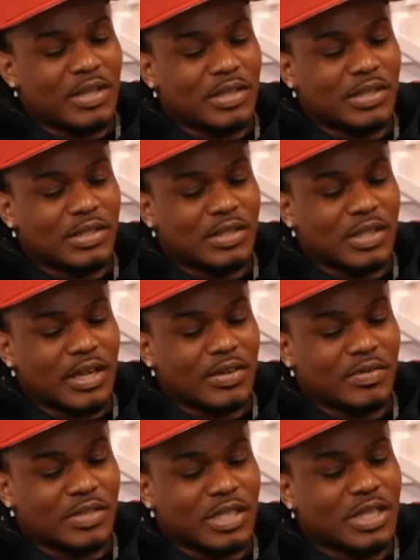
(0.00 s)
any
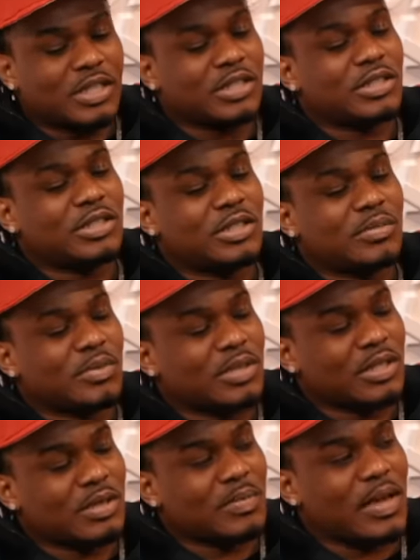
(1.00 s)
like relationship
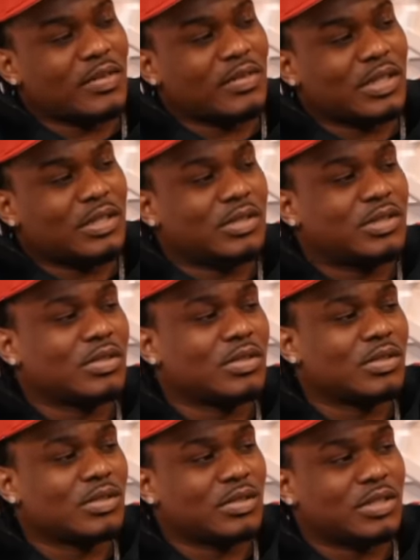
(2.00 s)
with them after the
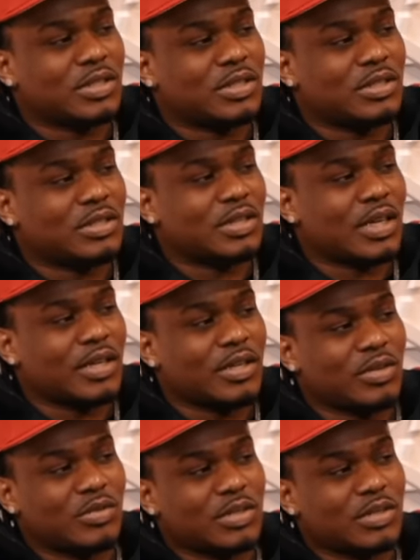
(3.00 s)
song, or it's just like
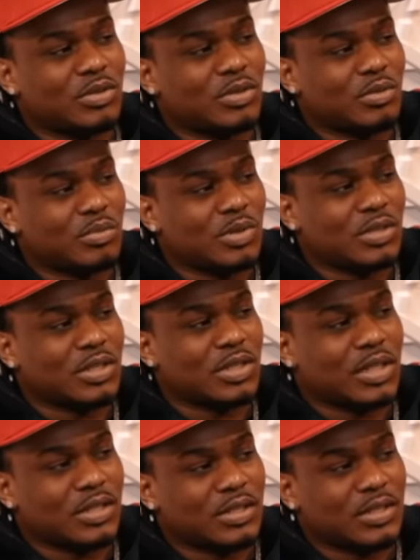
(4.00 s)
yo, we just doing music
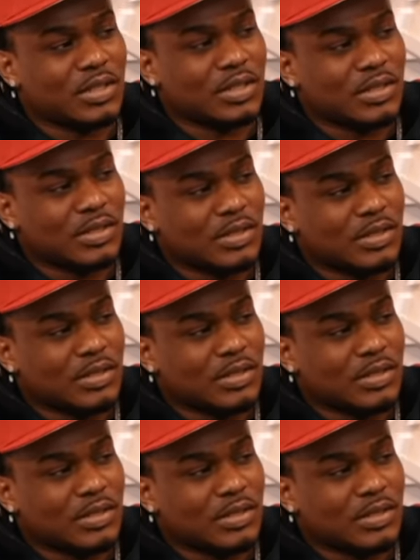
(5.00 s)
and that's it.